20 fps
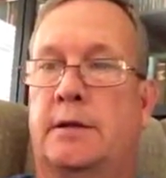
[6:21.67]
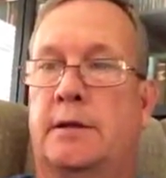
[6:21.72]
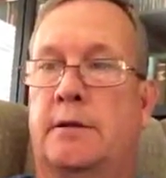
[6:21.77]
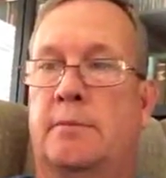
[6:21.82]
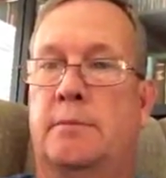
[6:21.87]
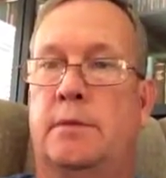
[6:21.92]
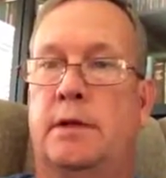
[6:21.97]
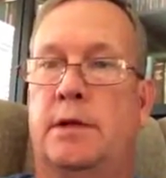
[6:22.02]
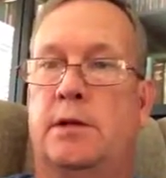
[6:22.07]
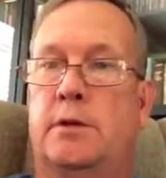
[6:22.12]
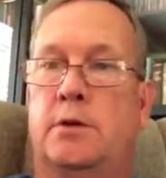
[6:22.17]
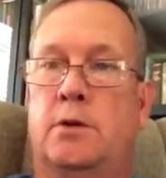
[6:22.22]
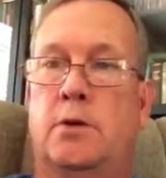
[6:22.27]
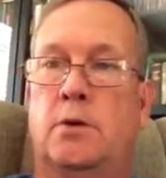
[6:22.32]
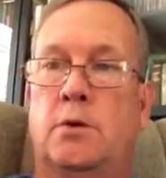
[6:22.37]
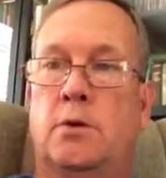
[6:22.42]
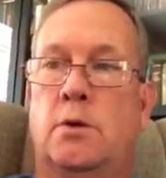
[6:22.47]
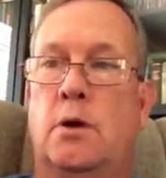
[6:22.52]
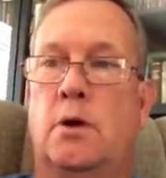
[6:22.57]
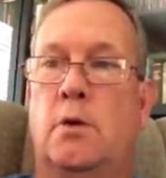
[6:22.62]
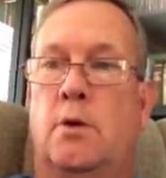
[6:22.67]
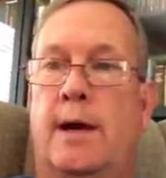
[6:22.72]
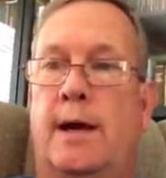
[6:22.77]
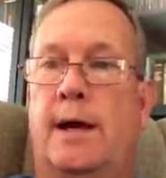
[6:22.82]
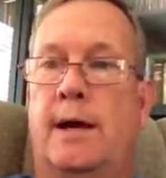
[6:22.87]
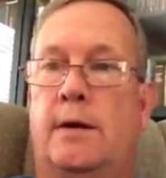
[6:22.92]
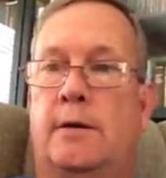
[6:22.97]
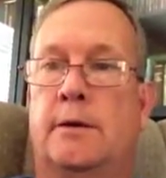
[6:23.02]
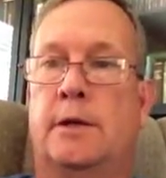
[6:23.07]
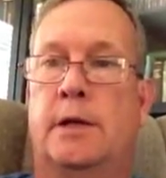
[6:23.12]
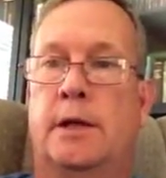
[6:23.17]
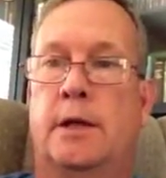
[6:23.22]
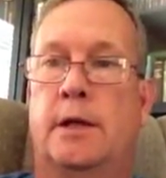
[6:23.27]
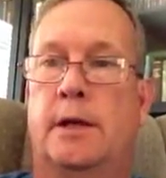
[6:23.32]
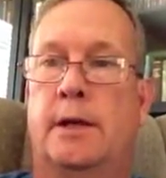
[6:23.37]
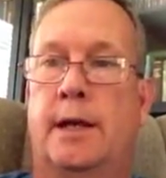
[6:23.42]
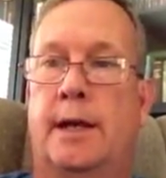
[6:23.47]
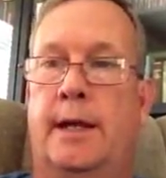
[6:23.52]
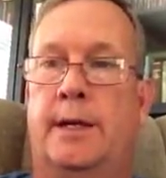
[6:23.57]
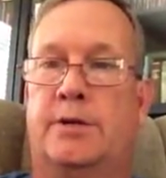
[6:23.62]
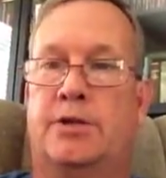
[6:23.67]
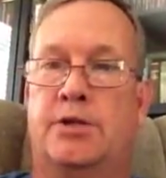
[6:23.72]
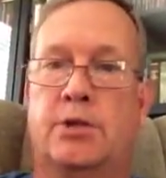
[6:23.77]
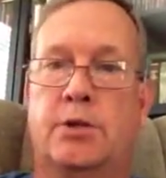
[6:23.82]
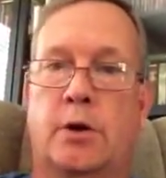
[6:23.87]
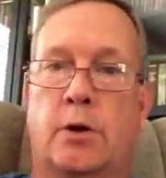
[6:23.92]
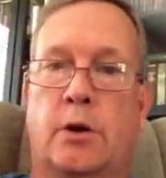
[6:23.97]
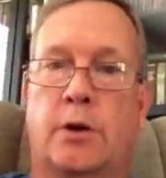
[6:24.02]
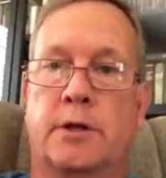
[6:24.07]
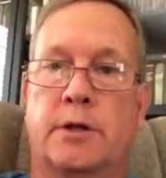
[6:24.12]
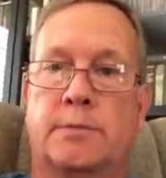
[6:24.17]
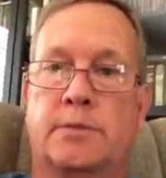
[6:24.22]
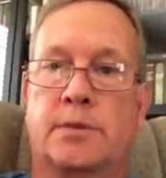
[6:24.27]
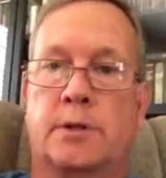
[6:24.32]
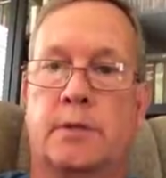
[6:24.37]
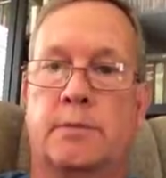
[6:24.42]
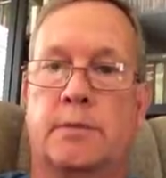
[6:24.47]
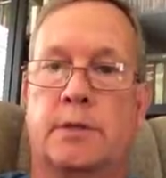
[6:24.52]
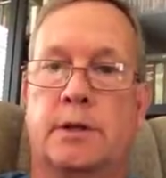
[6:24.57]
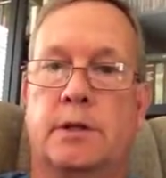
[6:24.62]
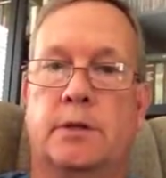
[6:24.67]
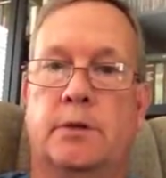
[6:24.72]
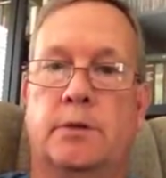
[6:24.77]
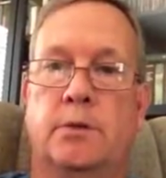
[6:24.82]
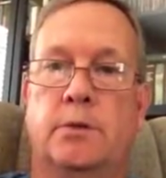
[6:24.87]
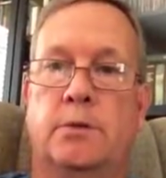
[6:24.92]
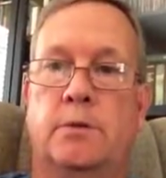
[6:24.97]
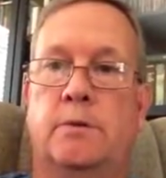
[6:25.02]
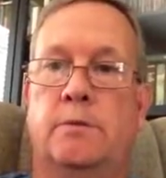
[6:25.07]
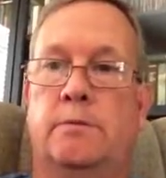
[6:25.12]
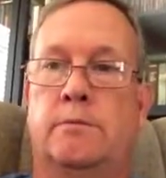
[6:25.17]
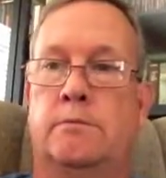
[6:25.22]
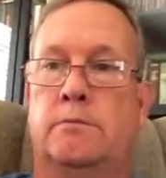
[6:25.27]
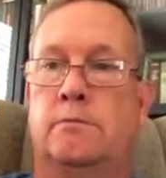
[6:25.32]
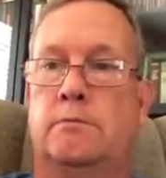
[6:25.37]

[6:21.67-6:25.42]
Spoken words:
that me or you go out and start up something new